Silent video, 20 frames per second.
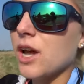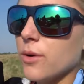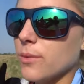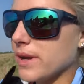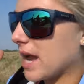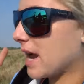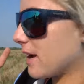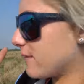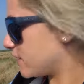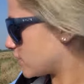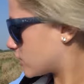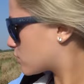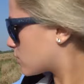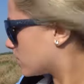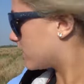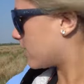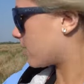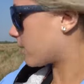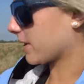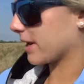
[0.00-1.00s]
We have this
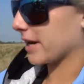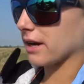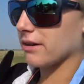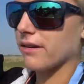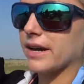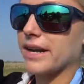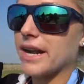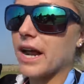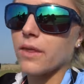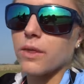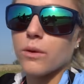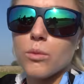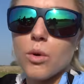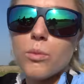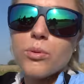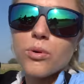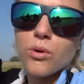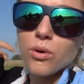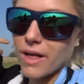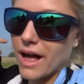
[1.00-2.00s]
one that we're here right now, and then
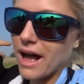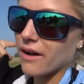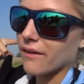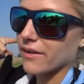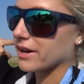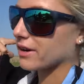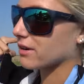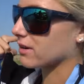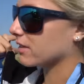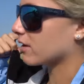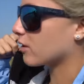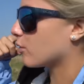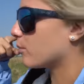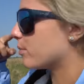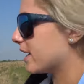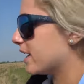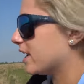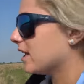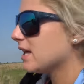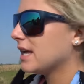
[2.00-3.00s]
we'll pull out here in a little
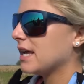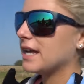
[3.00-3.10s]
bit